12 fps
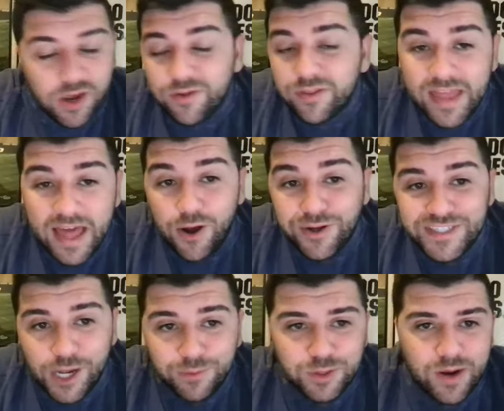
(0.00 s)
so that always
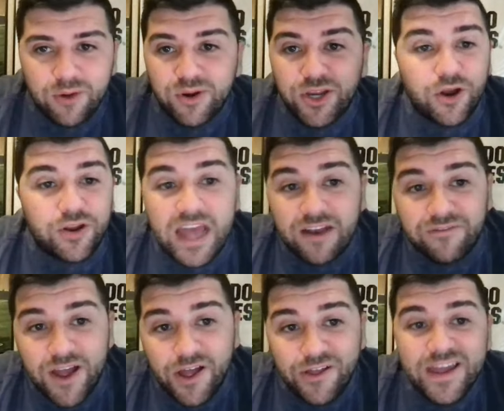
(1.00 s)
helps, right? When you go to the
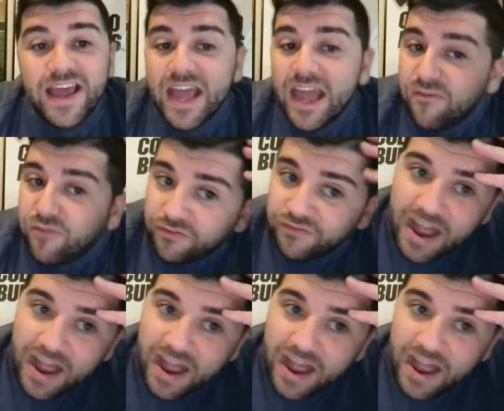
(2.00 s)
NFL, if you're